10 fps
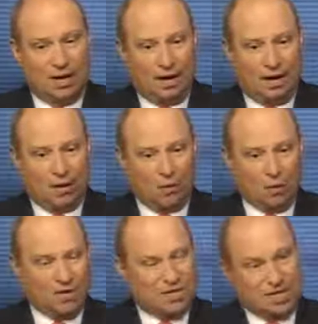are where
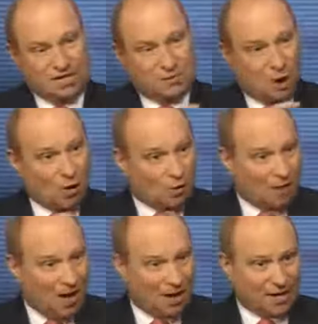we see smaller
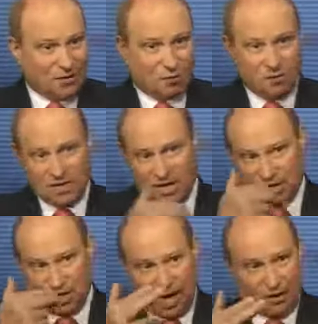bodies, where we see
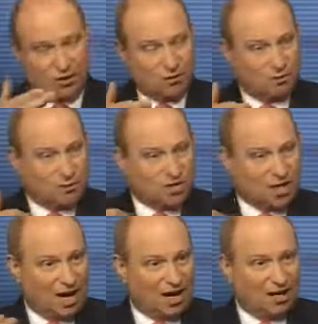shadows on both
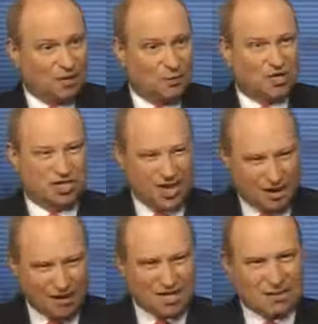sides, which
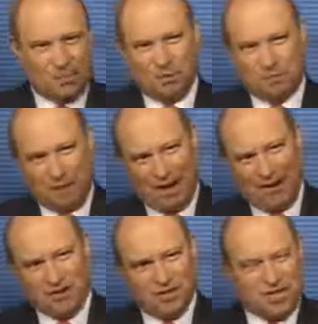tell us that both
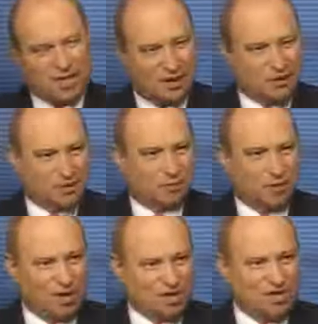buyers and sellers are
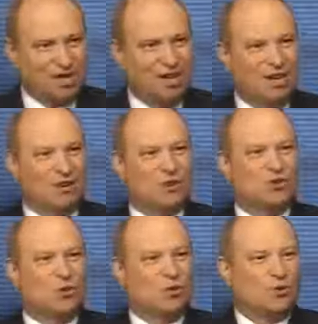present. There's
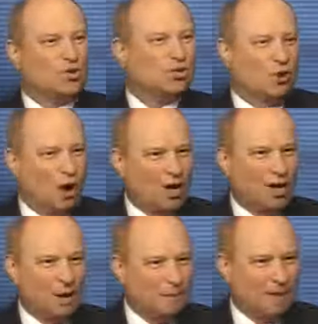no strong
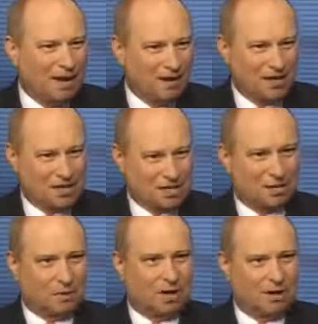imbalance to
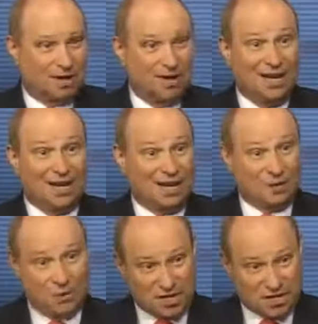the market, and
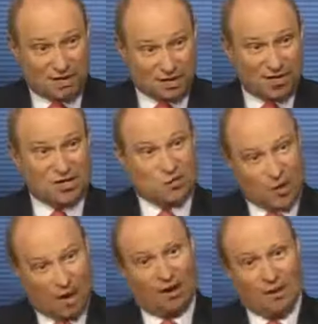the result is
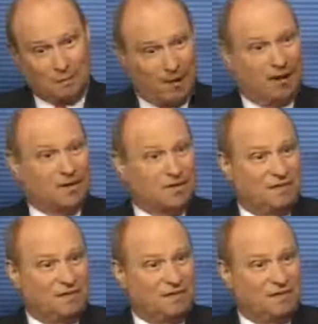we are in a balanced